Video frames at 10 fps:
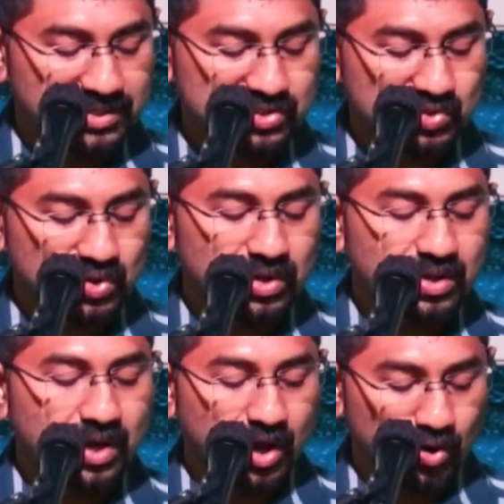is
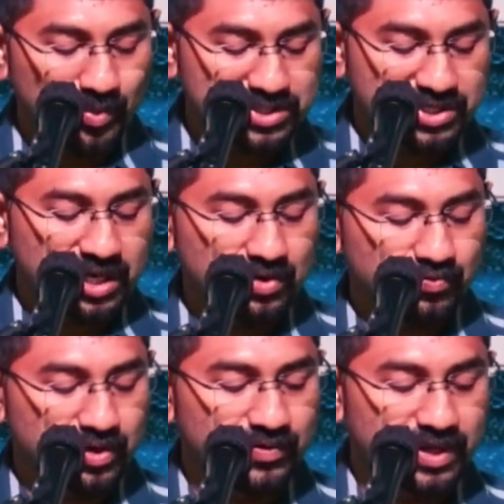so, how much
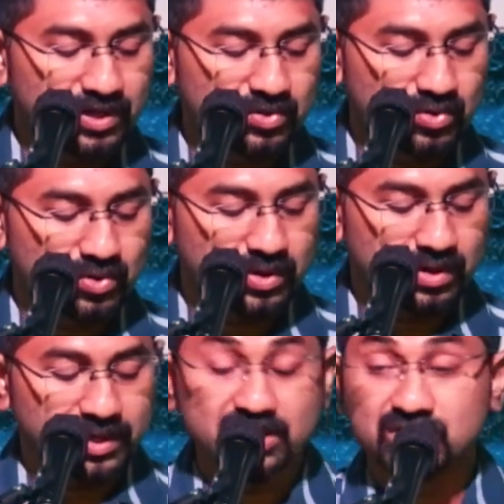careful we need to
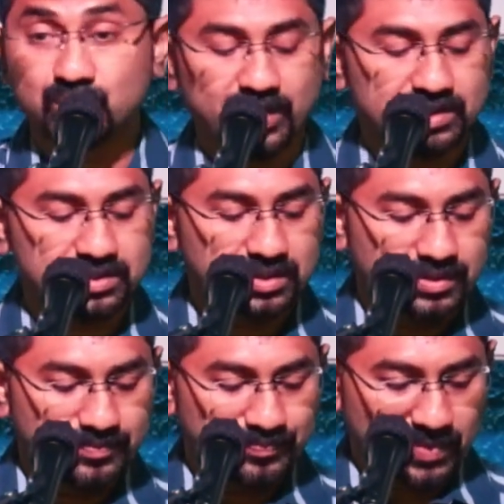uh, interpret
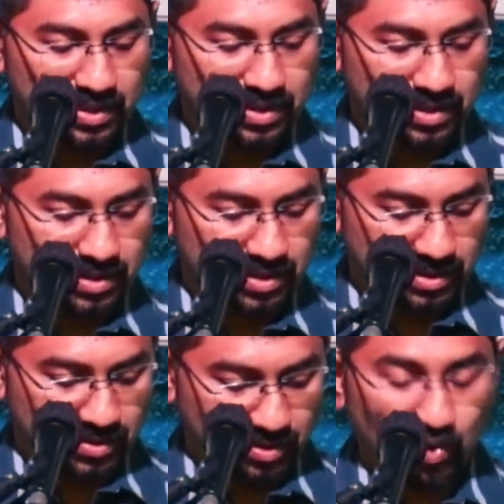
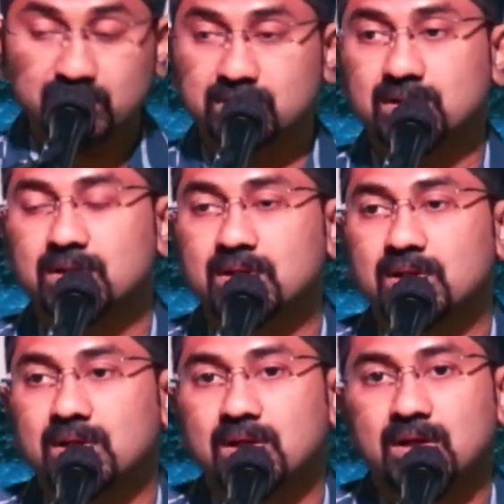uh, what
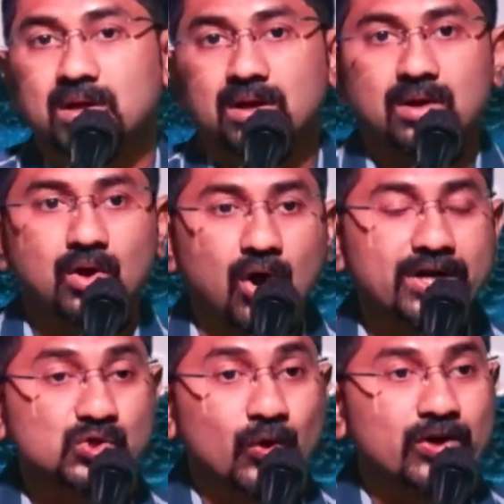
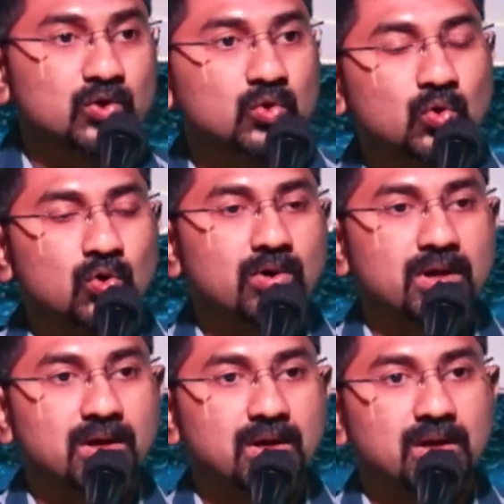God is going to
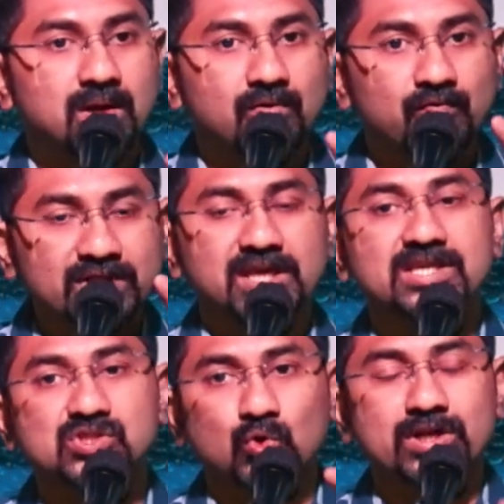do with
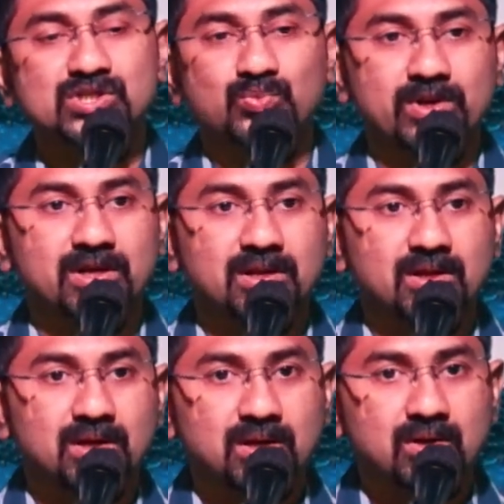His Holy Spirit.
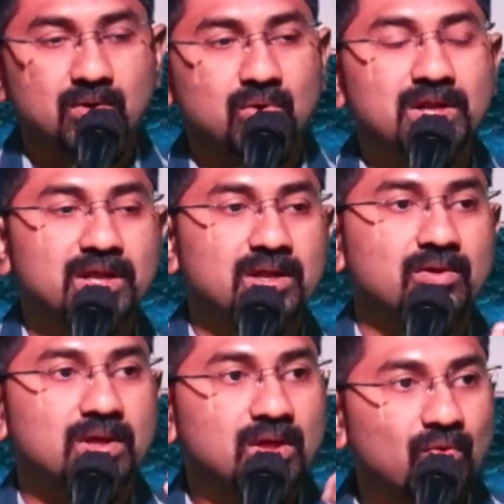
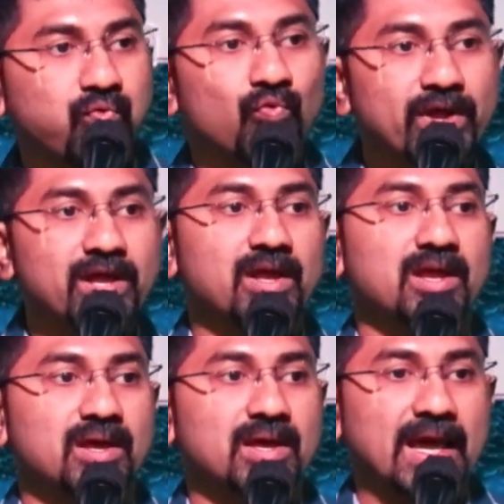Only if
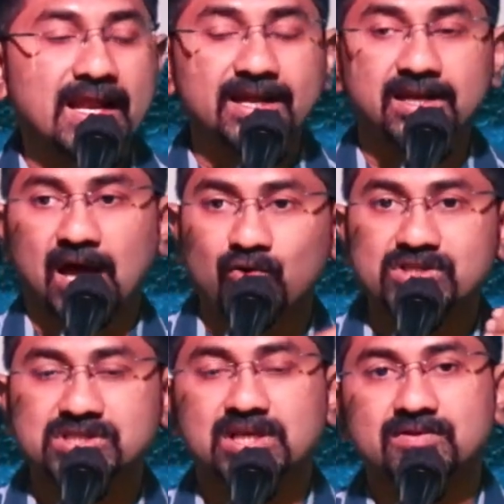we align
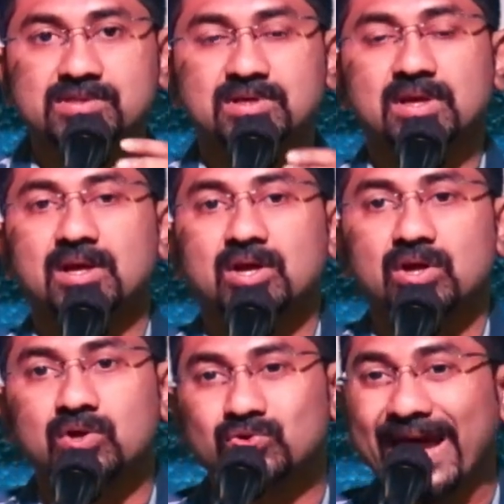ourselves
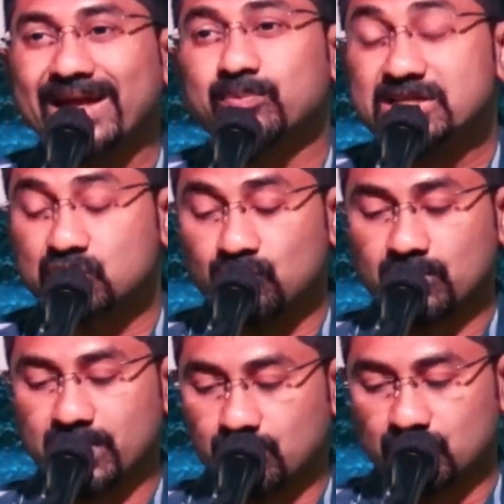into that ministry,
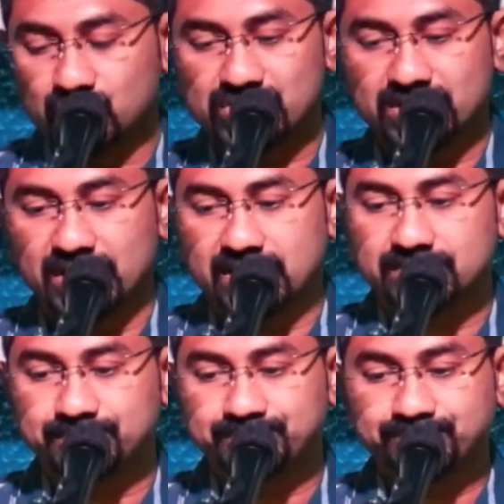we will be able to see that.